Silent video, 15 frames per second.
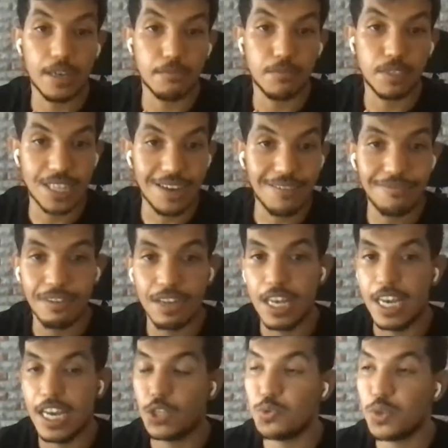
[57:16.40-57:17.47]
stuff.
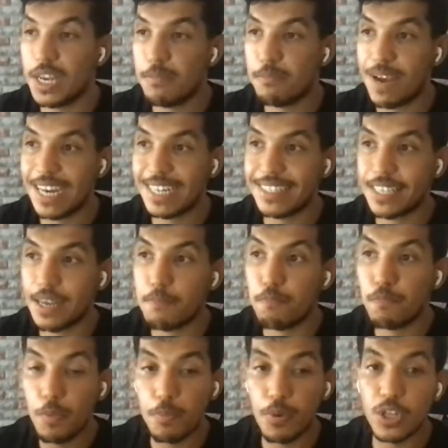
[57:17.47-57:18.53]
It will impact some
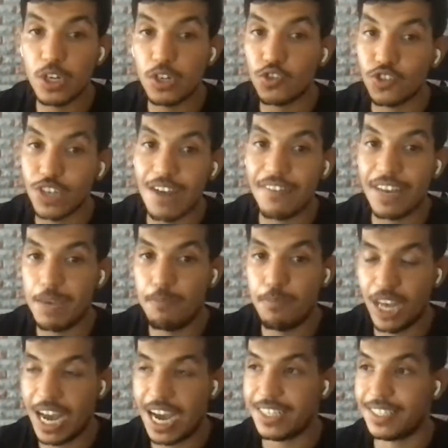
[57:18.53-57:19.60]
popular Java
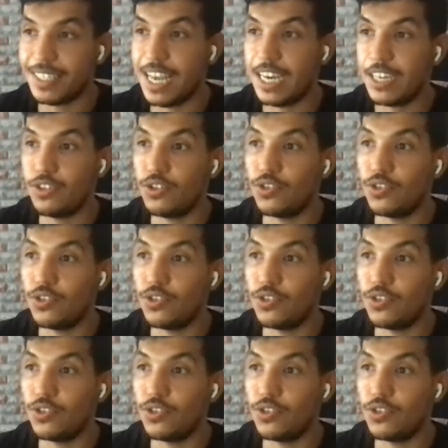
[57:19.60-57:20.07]
APIs like